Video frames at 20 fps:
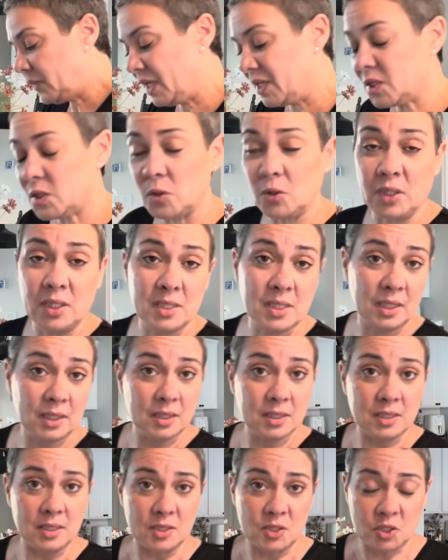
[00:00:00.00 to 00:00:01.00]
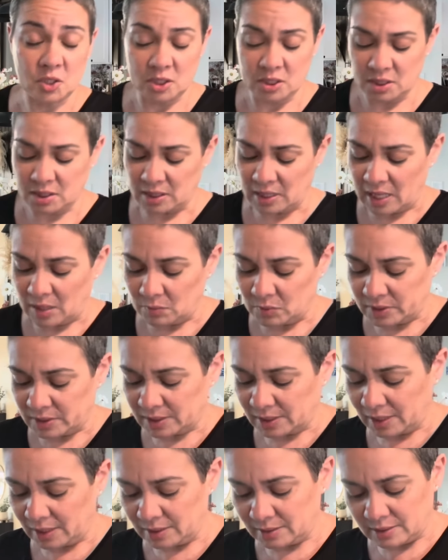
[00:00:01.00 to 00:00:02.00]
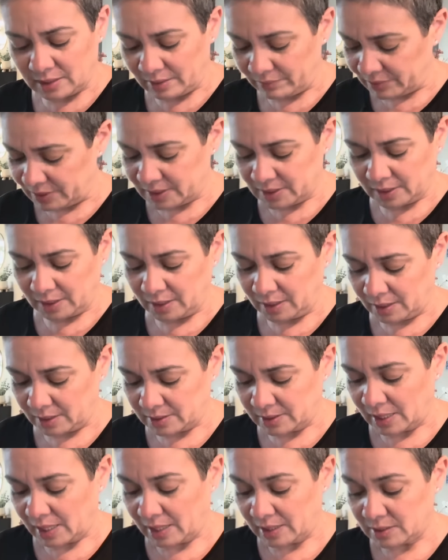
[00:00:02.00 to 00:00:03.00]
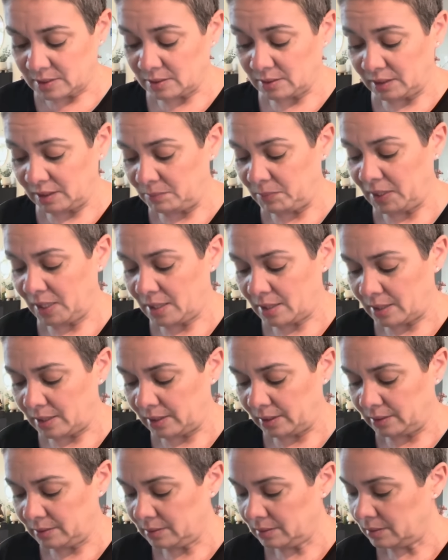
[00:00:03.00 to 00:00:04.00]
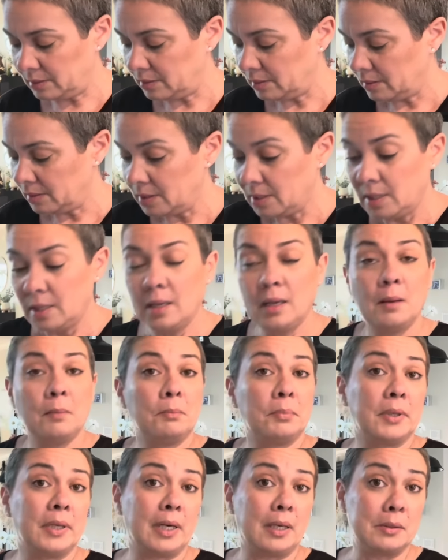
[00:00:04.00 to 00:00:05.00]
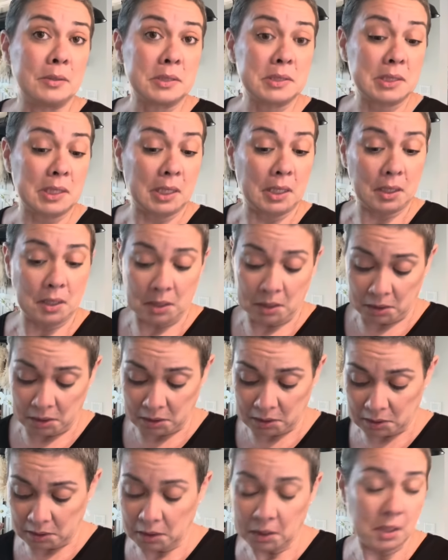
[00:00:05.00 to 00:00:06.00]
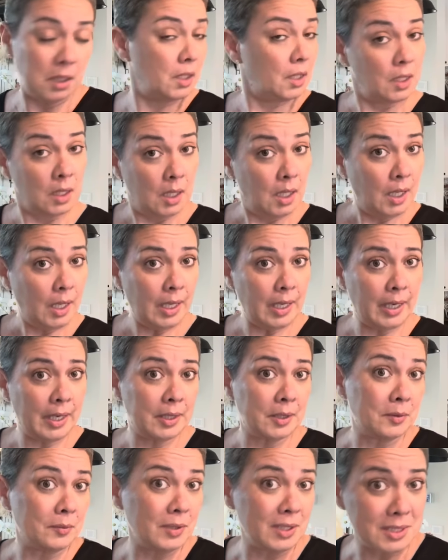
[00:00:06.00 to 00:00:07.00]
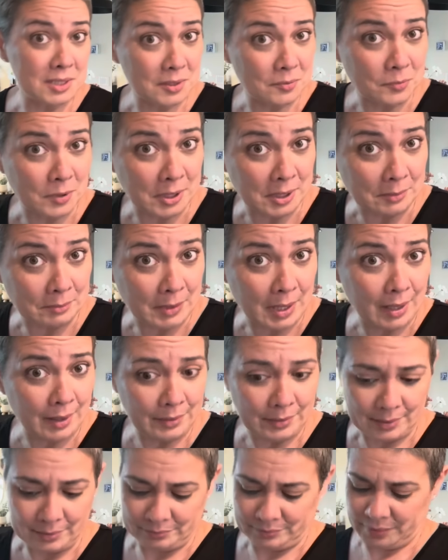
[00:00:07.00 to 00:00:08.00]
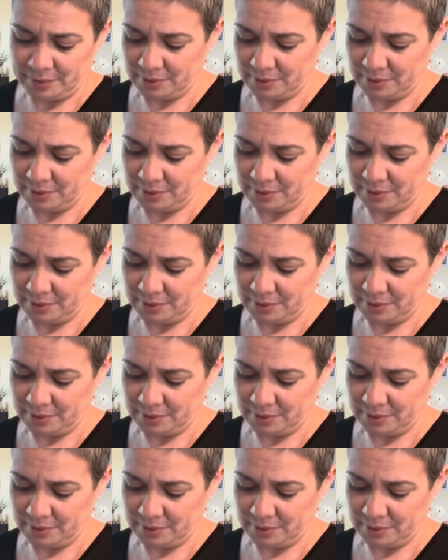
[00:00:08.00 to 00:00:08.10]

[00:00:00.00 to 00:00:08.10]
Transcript: So these are the dishes that I was like devastated because I had to leave behind. But all of a sudden, I got a reason why to buy them.